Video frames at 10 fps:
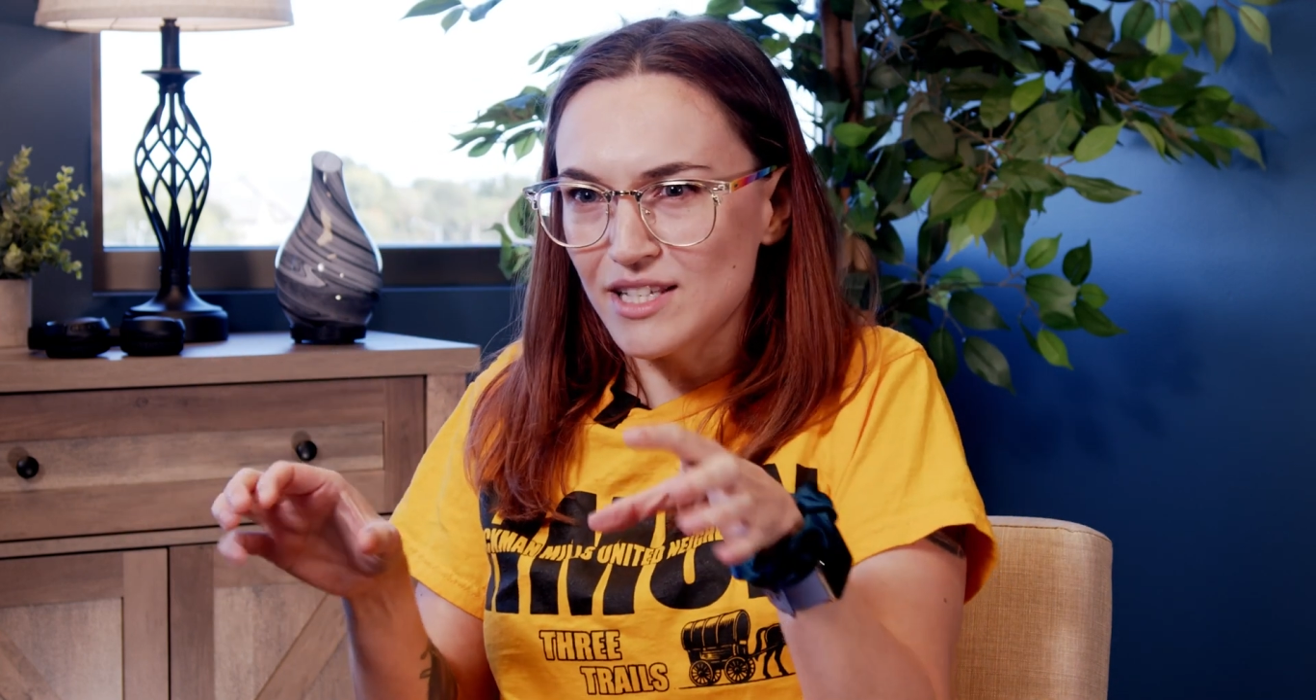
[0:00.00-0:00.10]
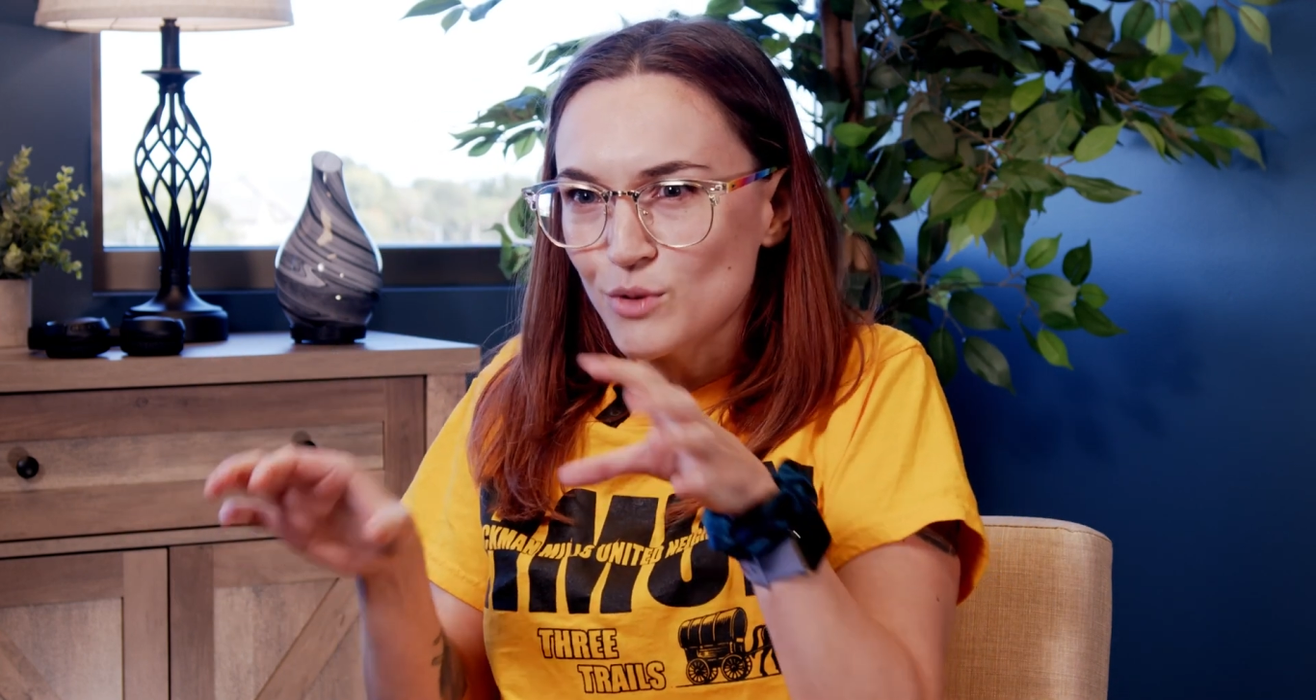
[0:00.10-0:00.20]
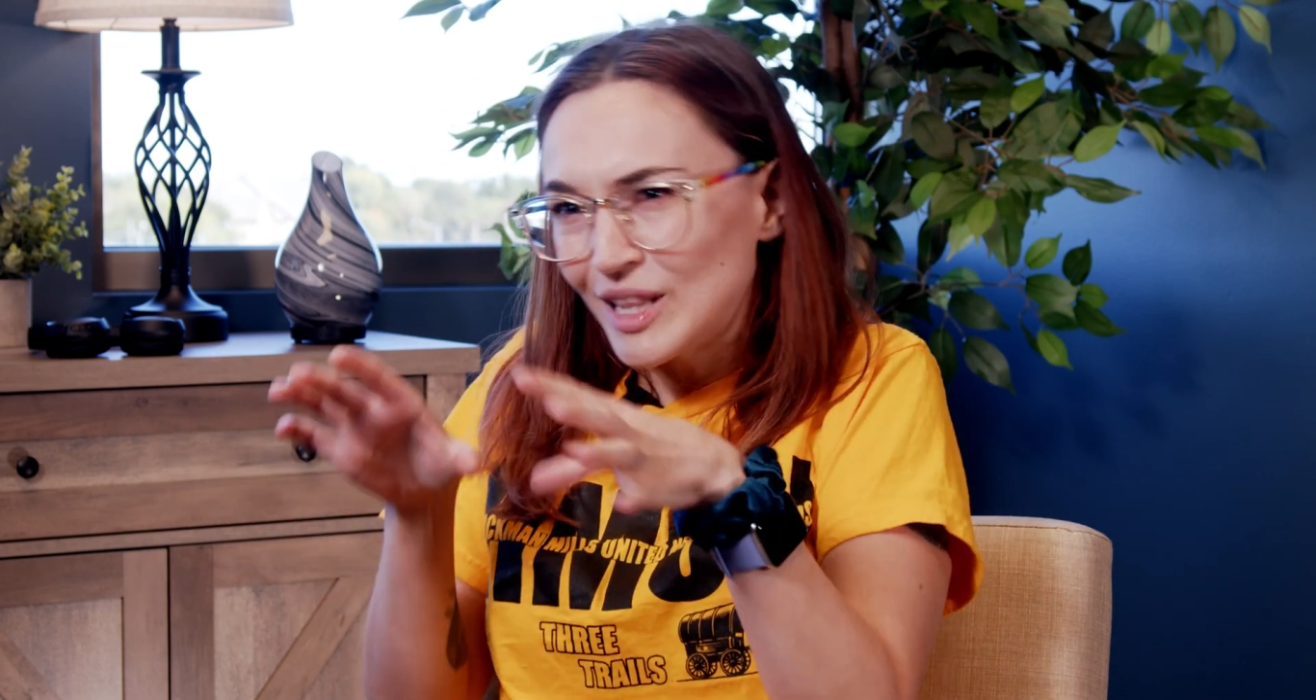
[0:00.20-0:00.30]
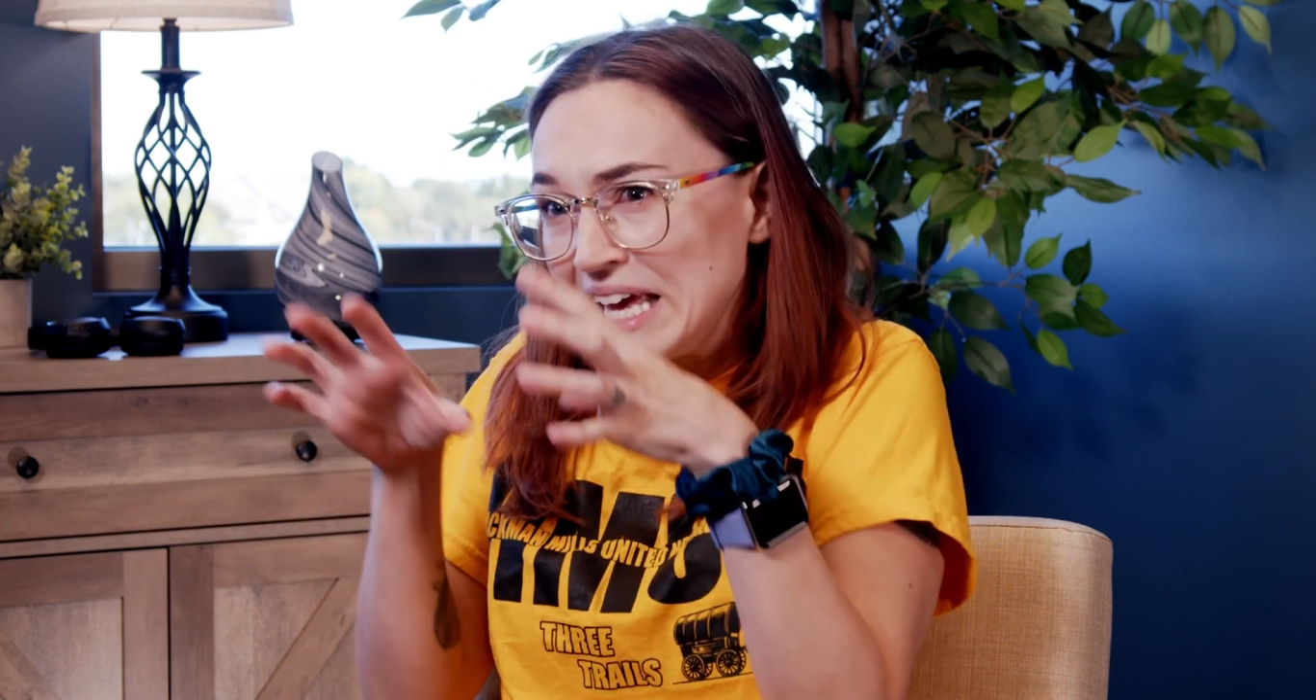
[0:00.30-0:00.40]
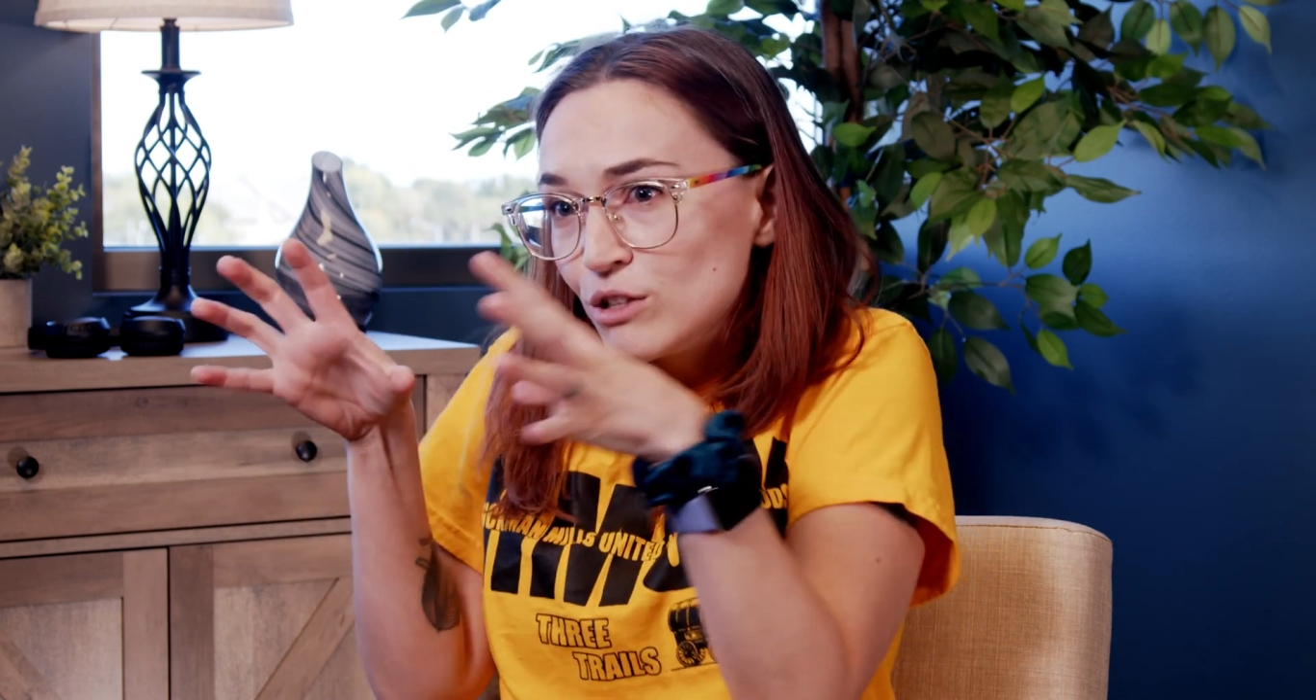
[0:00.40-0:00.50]
were
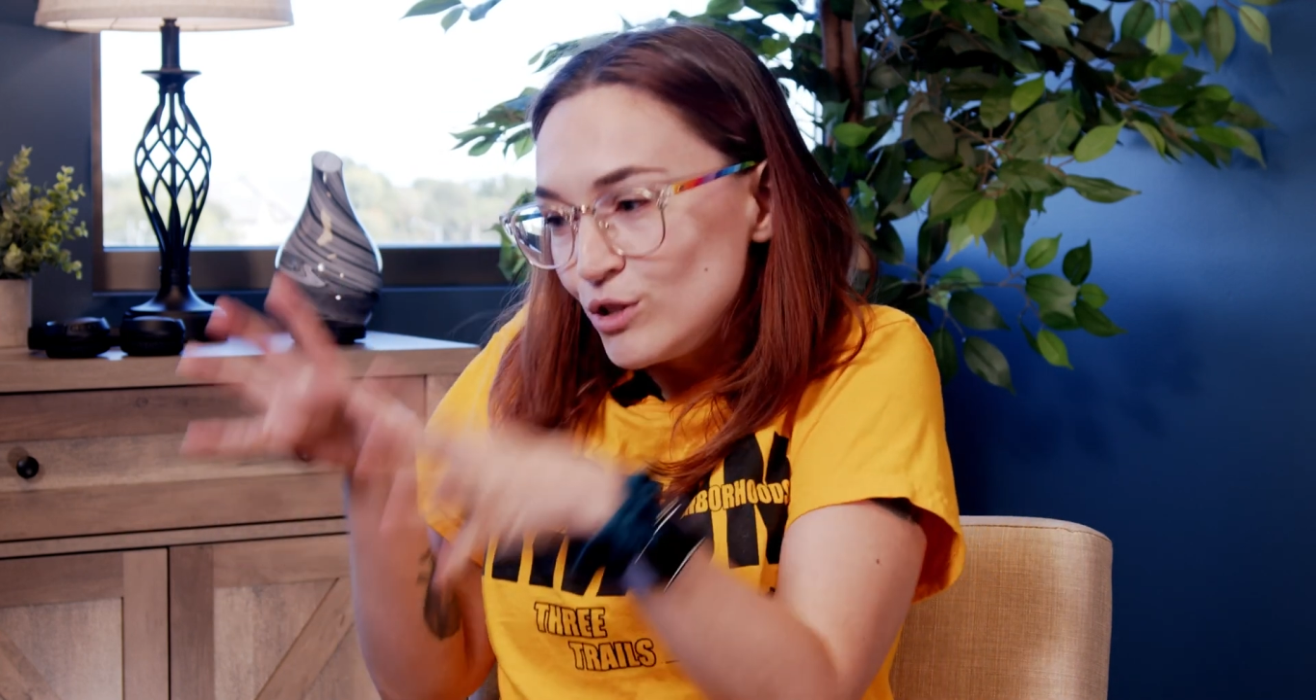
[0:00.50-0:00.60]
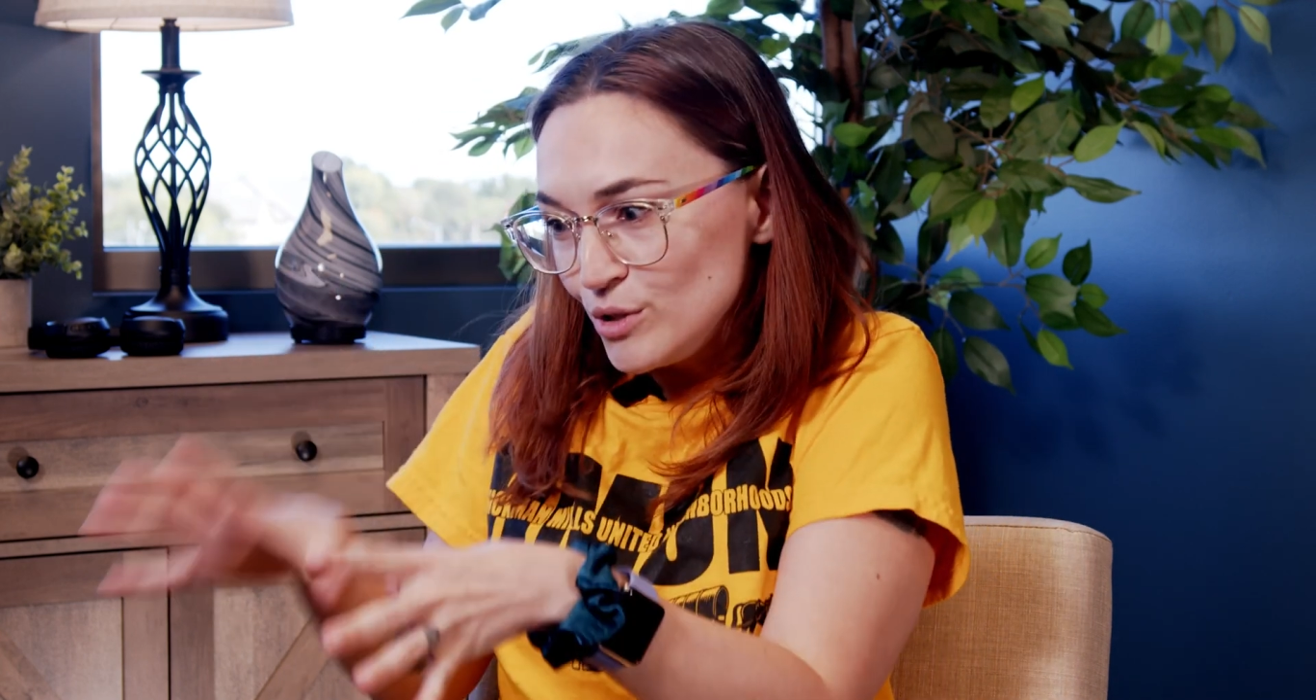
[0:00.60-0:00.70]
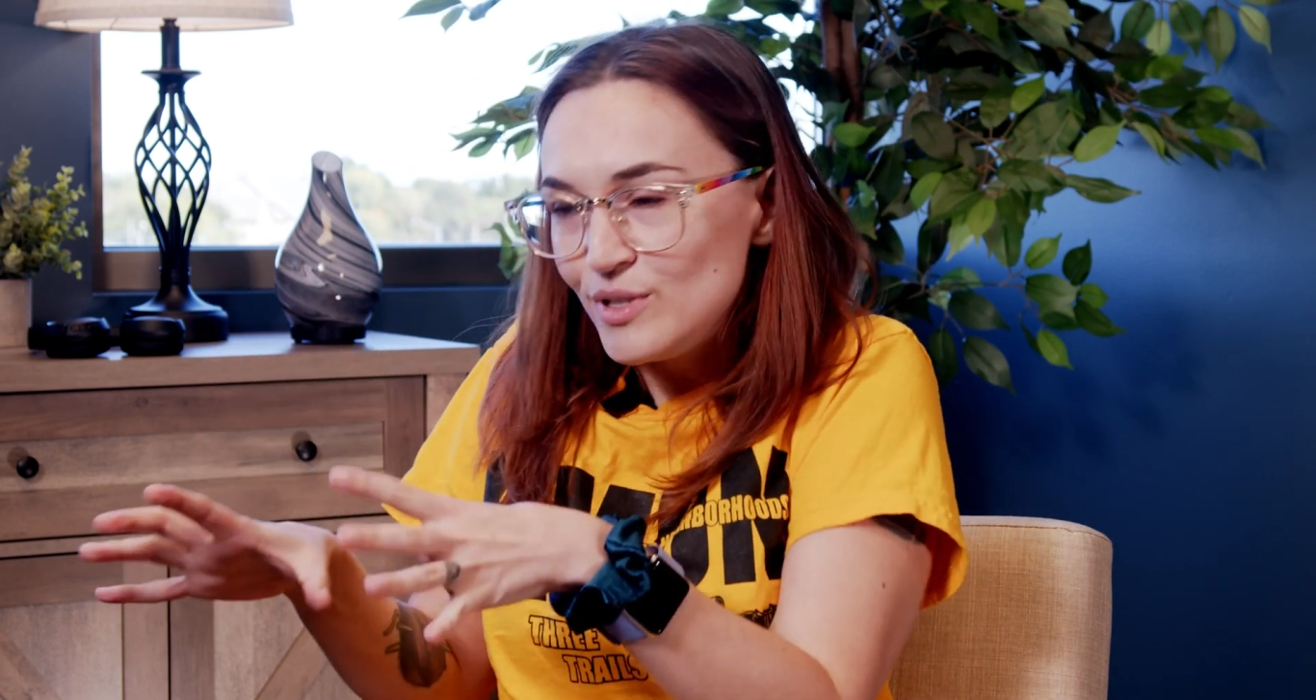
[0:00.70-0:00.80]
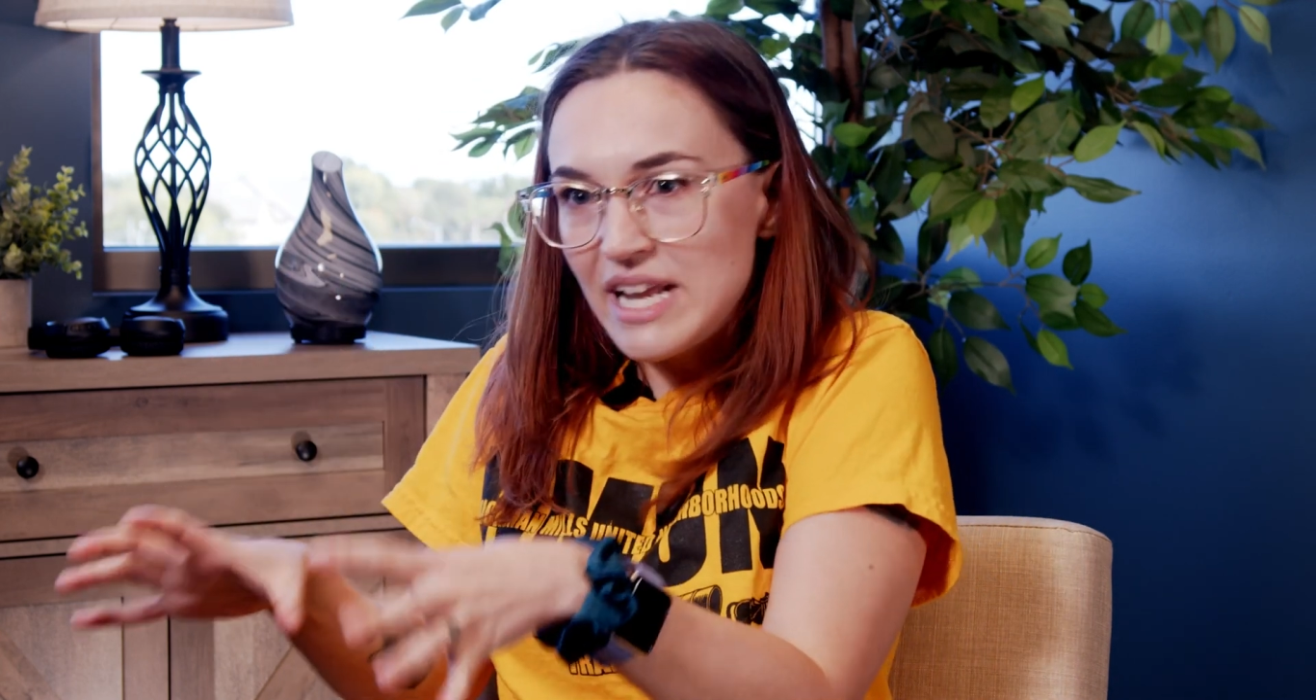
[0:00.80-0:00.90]
like glued